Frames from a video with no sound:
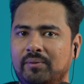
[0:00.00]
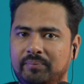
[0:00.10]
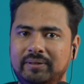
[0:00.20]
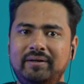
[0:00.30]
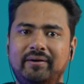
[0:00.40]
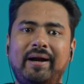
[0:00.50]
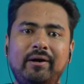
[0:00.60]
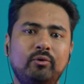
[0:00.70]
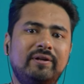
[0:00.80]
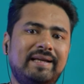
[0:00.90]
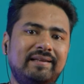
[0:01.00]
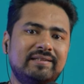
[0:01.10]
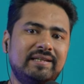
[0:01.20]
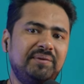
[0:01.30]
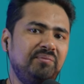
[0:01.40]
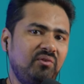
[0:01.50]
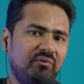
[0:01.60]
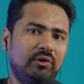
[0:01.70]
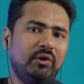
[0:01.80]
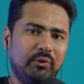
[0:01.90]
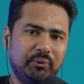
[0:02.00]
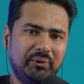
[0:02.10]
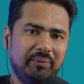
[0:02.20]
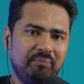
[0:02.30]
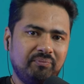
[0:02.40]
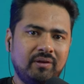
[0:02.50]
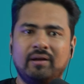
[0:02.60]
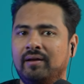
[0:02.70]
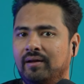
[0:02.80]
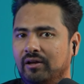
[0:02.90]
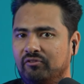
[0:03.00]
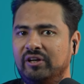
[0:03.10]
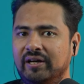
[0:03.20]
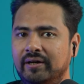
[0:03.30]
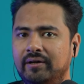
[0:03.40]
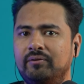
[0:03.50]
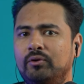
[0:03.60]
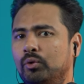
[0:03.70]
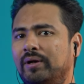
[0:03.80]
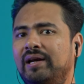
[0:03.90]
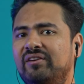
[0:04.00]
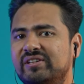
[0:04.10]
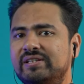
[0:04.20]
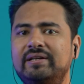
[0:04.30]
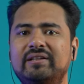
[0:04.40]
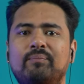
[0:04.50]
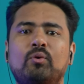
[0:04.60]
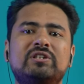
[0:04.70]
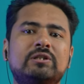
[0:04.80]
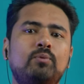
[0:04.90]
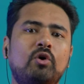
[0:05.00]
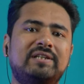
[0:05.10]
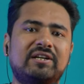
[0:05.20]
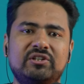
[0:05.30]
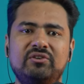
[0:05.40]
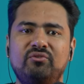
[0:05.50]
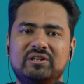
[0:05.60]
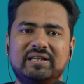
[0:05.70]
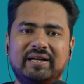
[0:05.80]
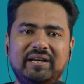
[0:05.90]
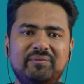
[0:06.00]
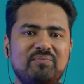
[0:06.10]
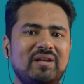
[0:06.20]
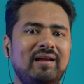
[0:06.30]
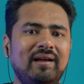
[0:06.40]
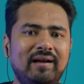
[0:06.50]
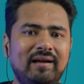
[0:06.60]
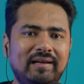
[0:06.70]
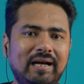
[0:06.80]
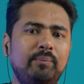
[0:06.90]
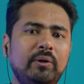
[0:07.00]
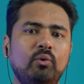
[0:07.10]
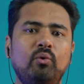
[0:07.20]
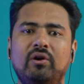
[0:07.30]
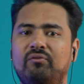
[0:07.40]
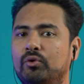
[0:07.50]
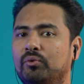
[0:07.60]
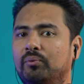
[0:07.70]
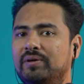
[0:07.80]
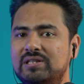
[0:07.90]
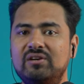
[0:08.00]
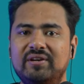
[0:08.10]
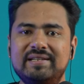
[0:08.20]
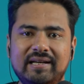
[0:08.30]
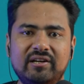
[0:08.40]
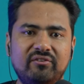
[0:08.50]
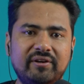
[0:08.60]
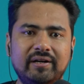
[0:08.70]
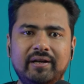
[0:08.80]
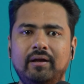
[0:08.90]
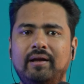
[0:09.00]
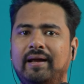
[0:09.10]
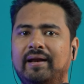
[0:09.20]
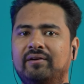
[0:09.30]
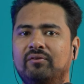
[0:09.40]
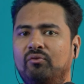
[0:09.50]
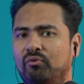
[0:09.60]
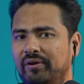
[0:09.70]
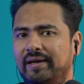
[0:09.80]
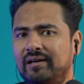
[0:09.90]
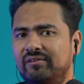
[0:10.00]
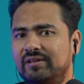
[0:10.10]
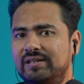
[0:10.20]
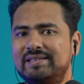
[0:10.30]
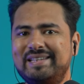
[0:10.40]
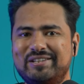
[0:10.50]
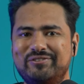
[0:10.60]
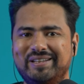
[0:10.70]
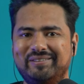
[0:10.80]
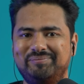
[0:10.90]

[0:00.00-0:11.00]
But try to design the same with your own. If needed, you can revisit the process block section once again. Let me know if you still face any difficulty and we can cover this as well.